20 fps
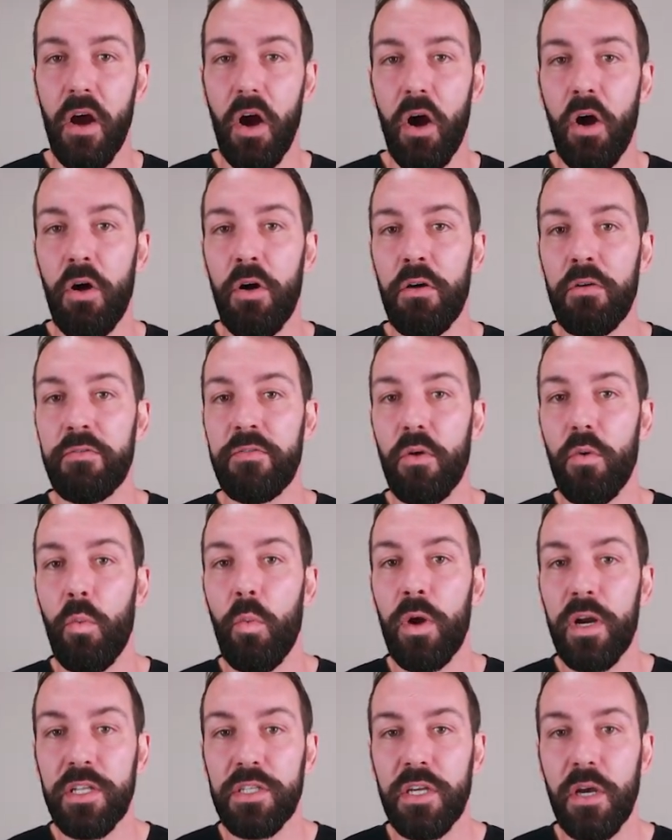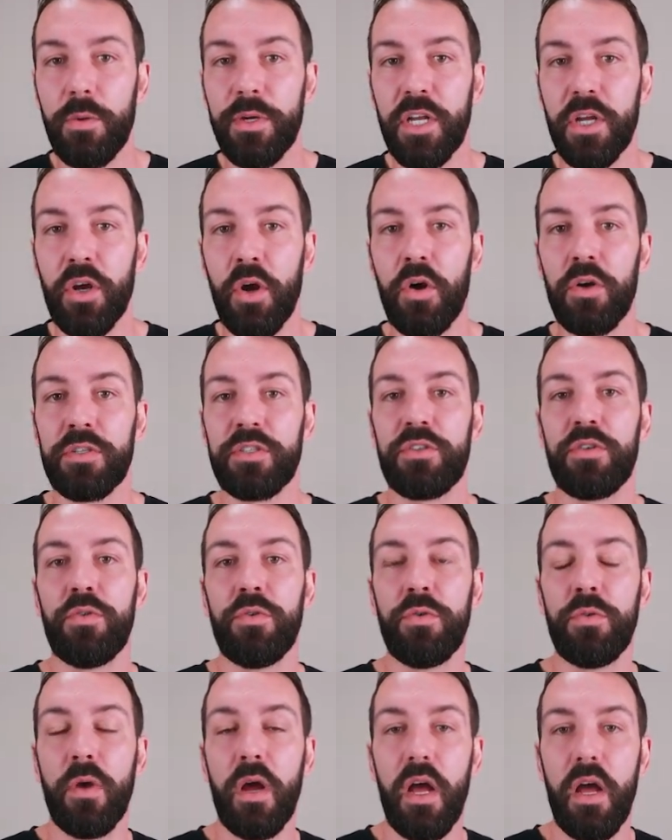of what it's going to cost
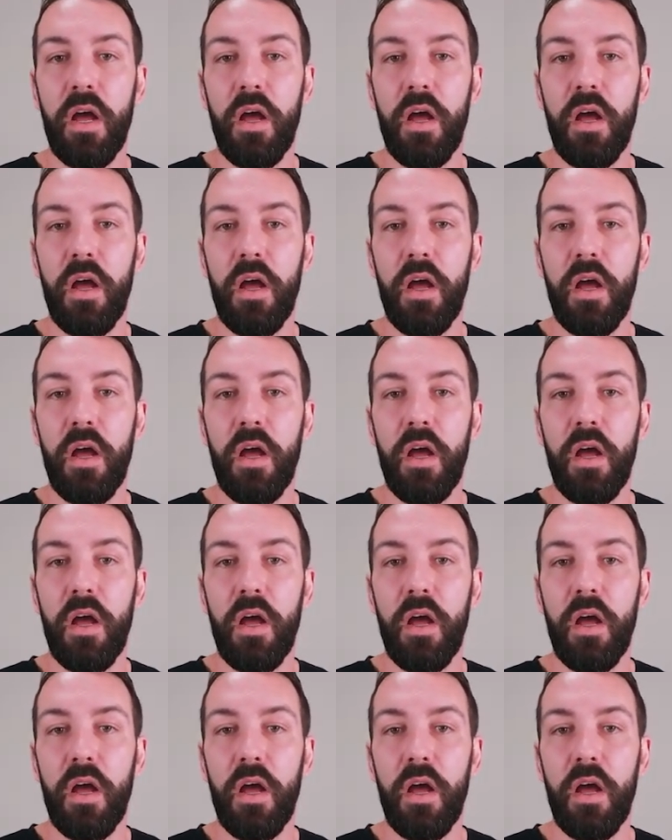to